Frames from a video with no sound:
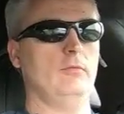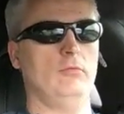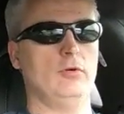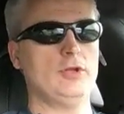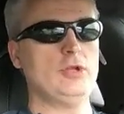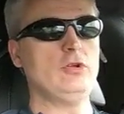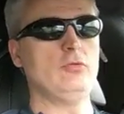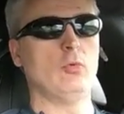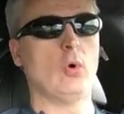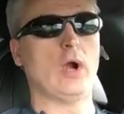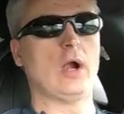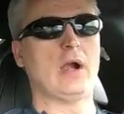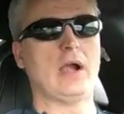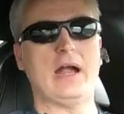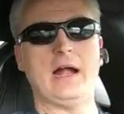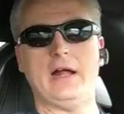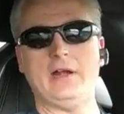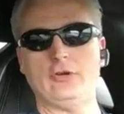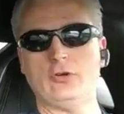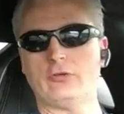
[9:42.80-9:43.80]
when you wear
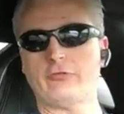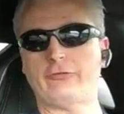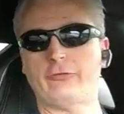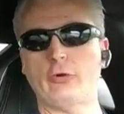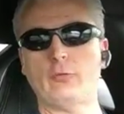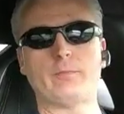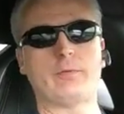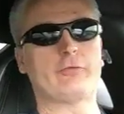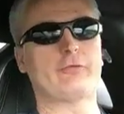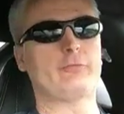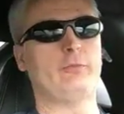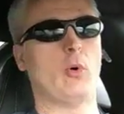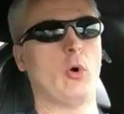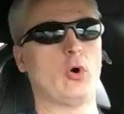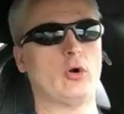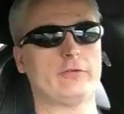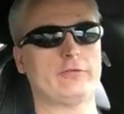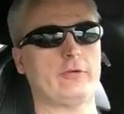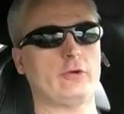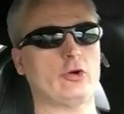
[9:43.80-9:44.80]
out your Super
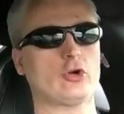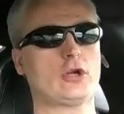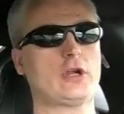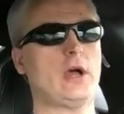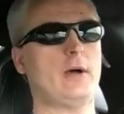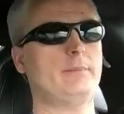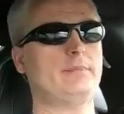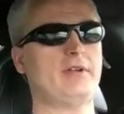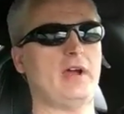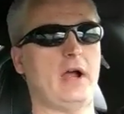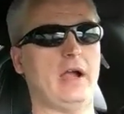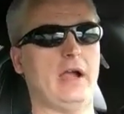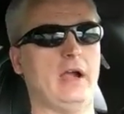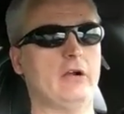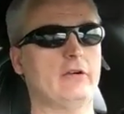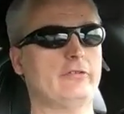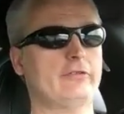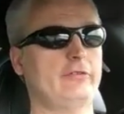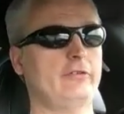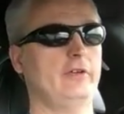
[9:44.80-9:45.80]
Sports or your Cup
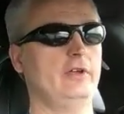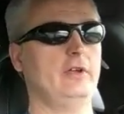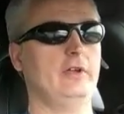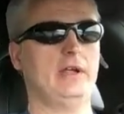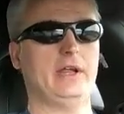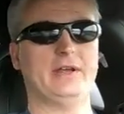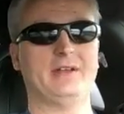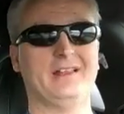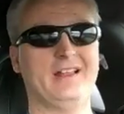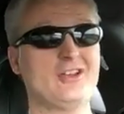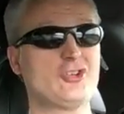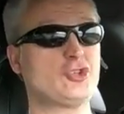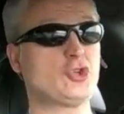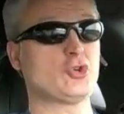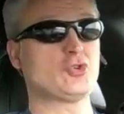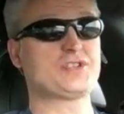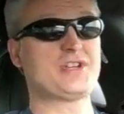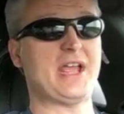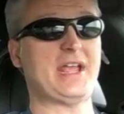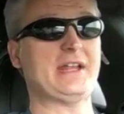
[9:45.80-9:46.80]
tires, unless
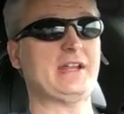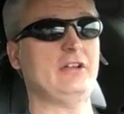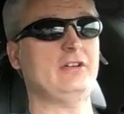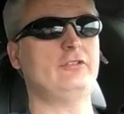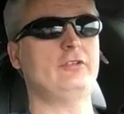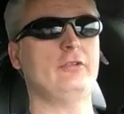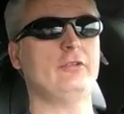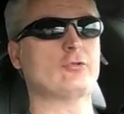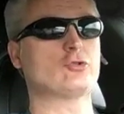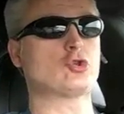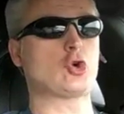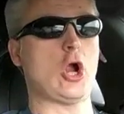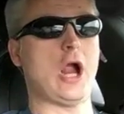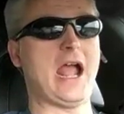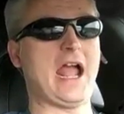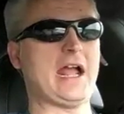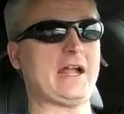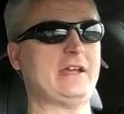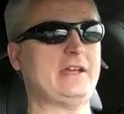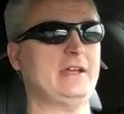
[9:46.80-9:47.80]
you're taking it to the
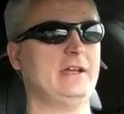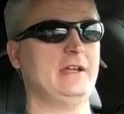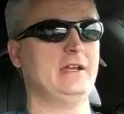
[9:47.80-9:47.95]
track